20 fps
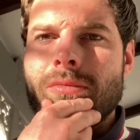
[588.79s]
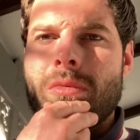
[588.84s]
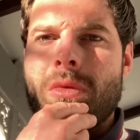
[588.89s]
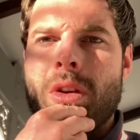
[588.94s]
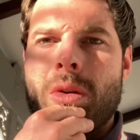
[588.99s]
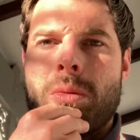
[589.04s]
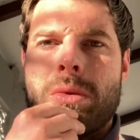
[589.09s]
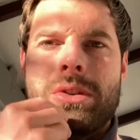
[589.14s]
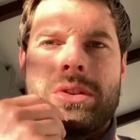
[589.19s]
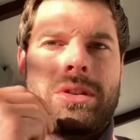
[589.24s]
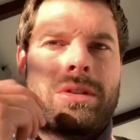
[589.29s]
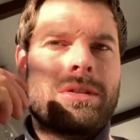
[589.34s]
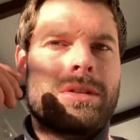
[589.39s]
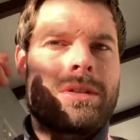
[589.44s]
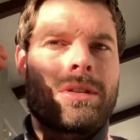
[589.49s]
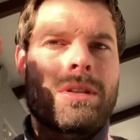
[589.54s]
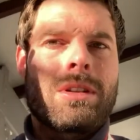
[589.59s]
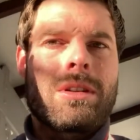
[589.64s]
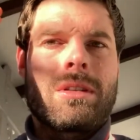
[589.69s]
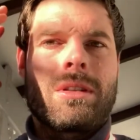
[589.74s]
which
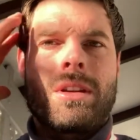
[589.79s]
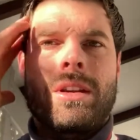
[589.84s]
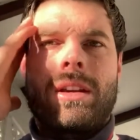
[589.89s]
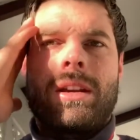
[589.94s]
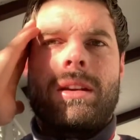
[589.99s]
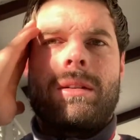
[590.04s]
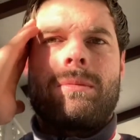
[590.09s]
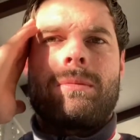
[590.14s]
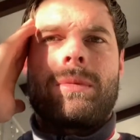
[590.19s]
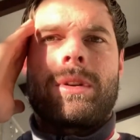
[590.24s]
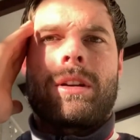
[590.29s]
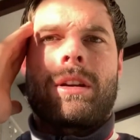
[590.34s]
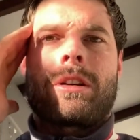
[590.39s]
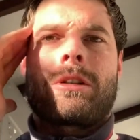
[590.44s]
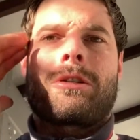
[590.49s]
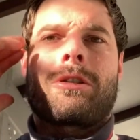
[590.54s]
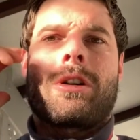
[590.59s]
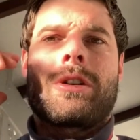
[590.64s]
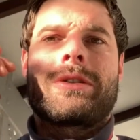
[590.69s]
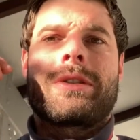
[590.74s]
is,
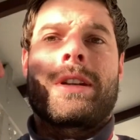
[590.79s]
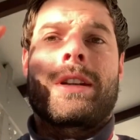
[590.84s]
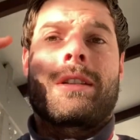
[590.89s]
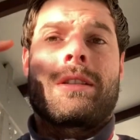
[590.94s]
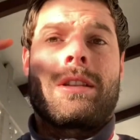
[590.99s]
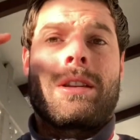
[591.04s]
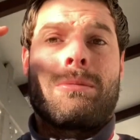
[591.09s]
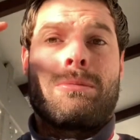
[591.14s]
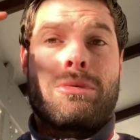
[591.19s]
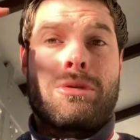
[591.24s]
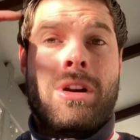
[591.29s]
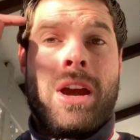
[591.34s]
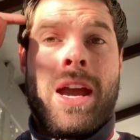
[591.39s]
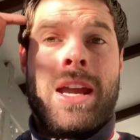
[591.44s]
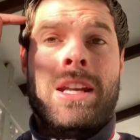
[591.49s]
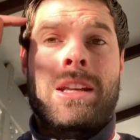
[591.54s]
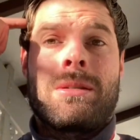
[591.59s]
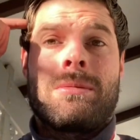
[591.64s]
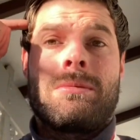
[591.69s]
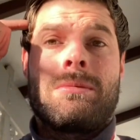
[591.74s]
crossing the
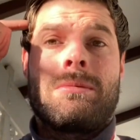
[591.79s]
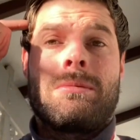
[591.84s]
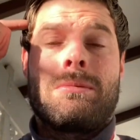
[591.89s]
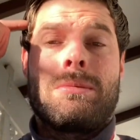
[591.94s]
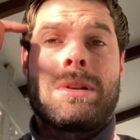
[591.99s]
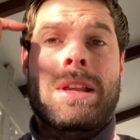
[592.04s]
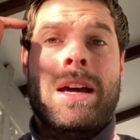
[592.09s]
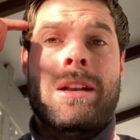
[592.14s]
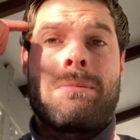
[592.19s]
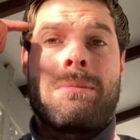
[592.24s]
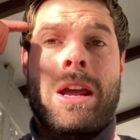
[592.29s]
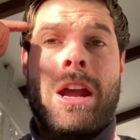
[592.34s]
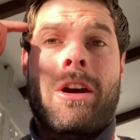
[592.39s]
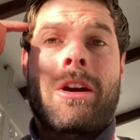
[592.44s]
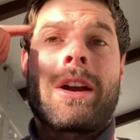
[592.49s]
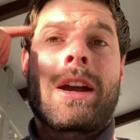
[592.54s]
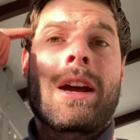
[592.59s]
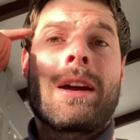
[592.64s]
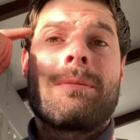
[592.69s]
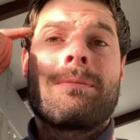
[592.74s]
brain-blood
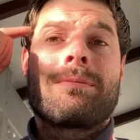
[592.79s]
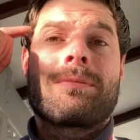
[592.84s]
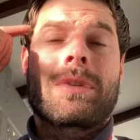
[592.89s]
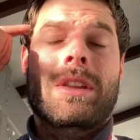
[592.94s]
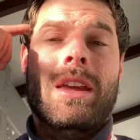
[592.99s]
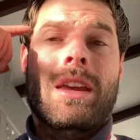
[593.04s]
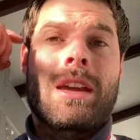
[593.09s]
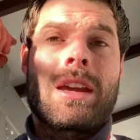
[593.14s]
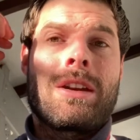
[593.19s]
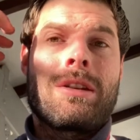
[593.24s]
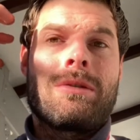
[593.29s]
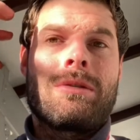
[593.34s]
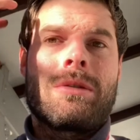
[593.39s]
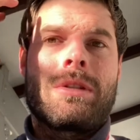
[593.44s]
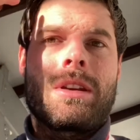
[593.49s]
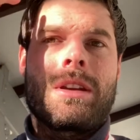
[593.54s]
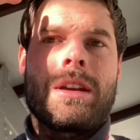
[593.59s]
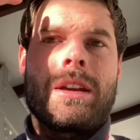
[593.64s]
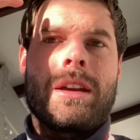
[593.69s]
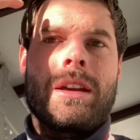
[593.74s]
barrier and
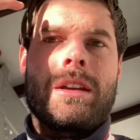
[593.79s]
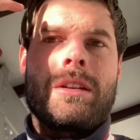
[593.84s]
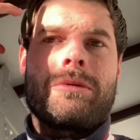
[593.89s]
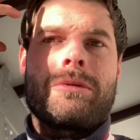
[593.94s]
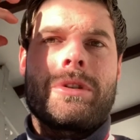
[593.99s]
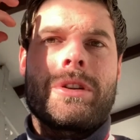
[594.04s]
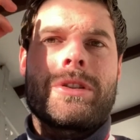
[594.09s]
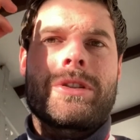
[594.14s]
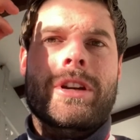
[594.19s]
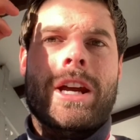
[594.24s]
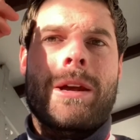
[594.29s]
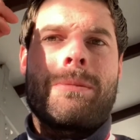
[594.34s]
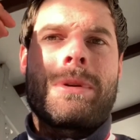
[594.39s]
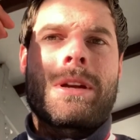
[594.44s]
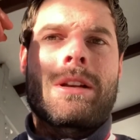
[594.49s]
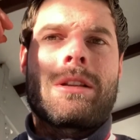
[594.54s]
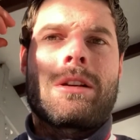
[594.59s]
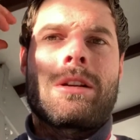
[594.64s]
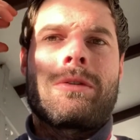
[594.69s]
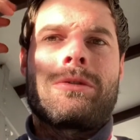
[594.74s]
reshaping
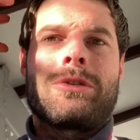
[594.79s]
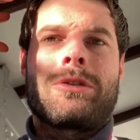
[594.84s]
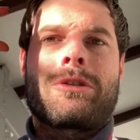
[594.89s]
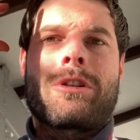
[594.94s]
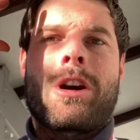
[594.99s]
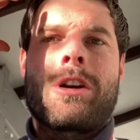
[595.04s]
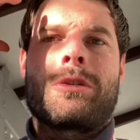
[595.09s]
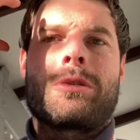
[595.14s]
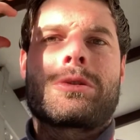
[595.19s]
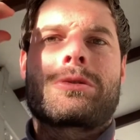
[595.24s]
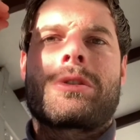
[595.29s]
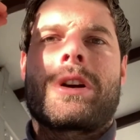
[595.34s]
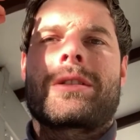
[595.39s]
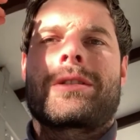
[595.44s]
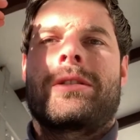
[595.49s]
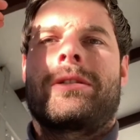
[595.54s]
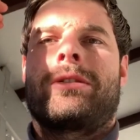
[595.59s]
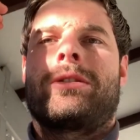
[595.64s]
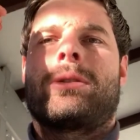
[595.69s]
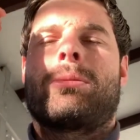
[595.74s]
a lot of neuronal
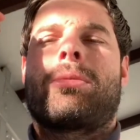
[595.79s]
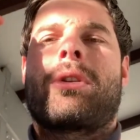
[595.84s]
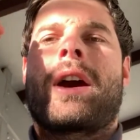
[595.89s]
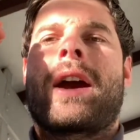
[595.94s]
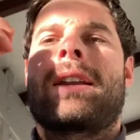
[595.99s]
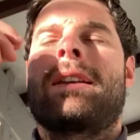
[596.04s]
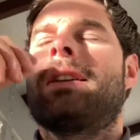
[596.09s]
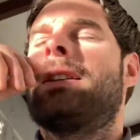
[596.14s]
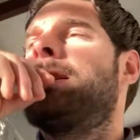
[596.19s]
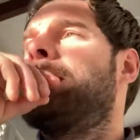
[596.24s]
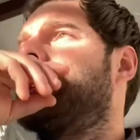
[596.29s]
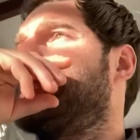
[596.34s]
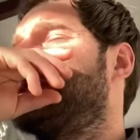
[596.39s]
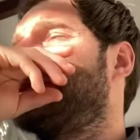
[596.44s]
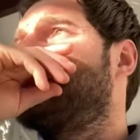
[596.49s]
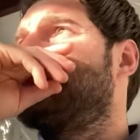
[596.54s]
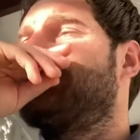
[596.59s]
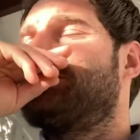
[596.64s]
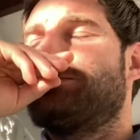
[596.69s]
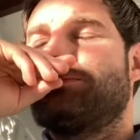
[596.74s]
structures in your brain.
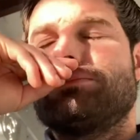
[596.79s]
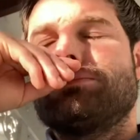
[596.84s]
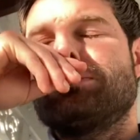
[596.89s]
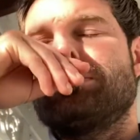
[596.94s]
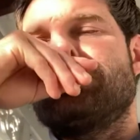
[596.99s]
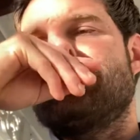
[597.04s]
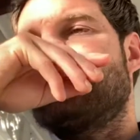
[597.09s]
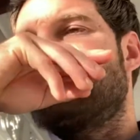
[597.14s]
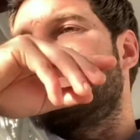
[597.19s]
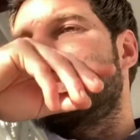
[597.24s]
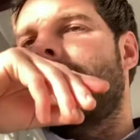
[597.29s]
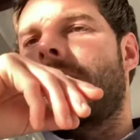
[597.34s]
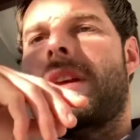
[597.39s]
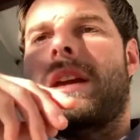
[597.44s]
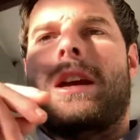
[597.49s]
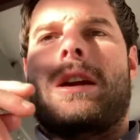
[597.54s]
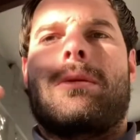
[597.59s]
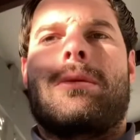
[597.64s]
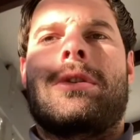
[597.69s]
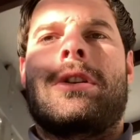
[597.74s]

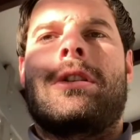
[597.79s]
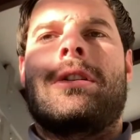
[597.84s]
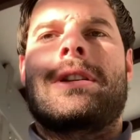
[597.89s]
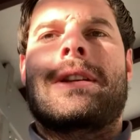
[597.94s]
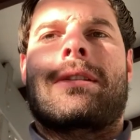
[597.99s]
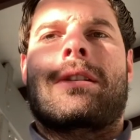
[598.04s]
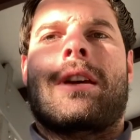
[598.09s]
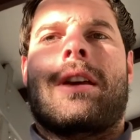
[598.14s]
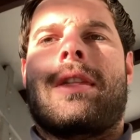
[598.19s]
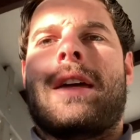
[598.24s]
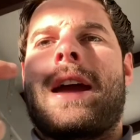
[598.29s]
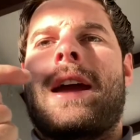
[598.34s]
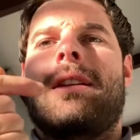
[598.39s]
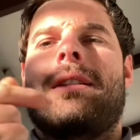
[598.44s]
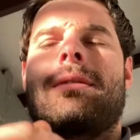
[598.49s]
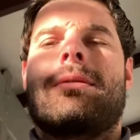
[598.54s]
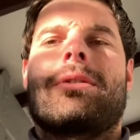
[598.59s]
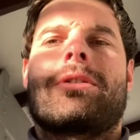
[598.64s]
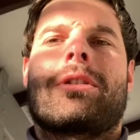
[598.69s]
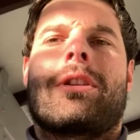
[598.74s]
when you do something like that
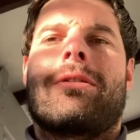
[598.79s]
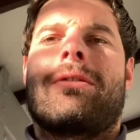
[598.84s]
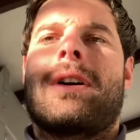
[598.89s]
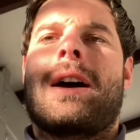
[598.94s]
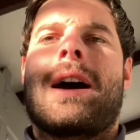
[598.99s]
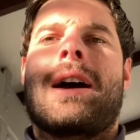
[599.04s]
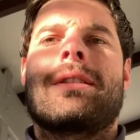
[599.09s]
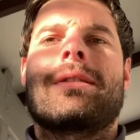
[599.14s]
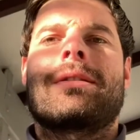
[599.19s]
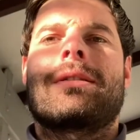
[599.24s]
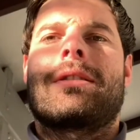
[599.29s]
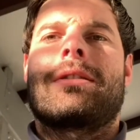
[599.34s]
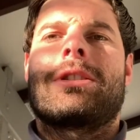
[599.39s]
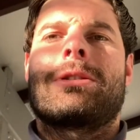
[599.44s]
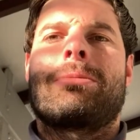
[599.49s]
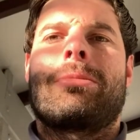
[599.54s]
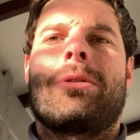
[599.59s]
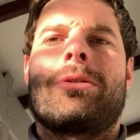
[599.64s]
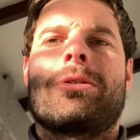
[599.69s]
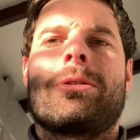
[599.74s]
so fast, it
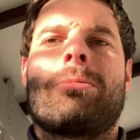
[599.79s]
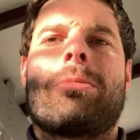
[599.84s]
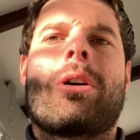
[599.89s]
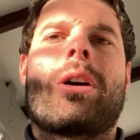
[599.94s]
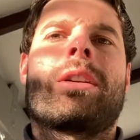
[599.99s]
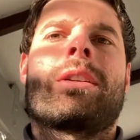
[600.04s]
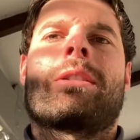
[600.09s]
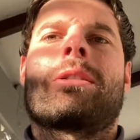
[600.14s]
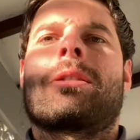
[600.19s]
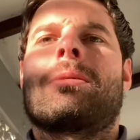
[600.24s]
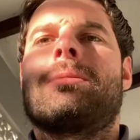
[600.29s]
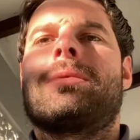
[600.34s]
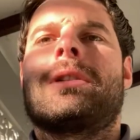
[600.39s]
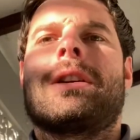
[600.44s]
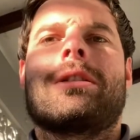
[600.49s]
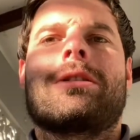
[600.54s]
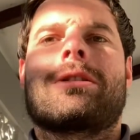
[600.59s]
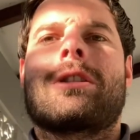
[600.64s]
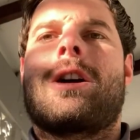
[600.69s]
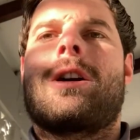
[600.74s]
just puts your body in
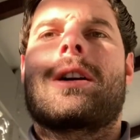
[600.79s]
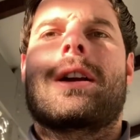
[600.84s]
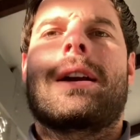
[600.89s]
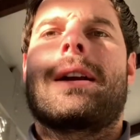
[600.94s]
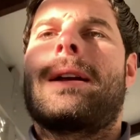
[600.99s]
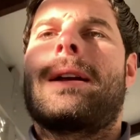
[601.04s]
complete shock.